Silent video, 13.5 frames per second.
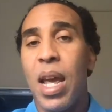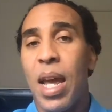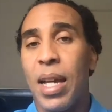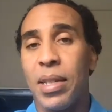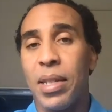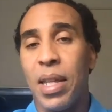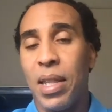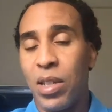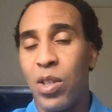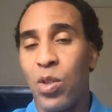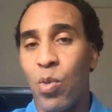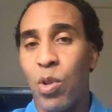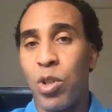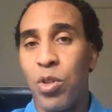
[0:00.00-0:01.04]
and say this
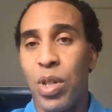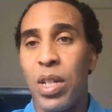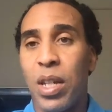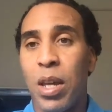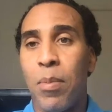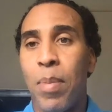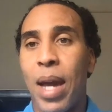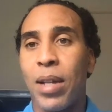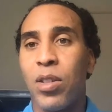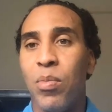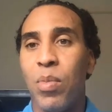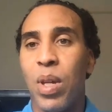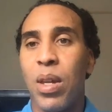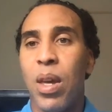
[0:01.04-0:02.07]
is what you need to get back
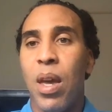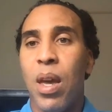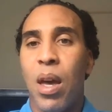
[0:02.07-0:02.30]
to me,